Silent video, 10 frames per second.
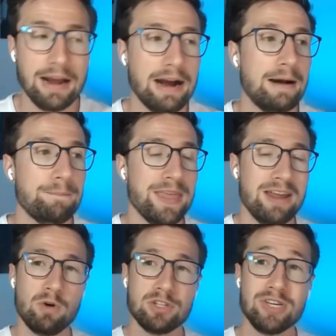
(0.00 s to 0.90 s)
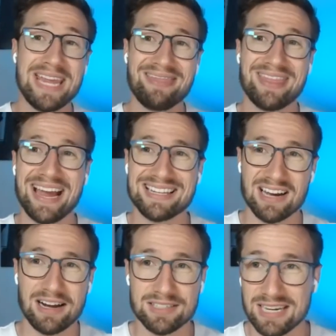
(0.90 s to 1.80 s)
Um, then once you get that
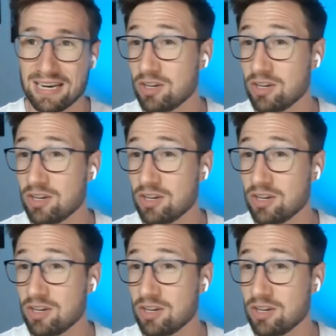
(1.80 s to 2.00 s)
dialed in,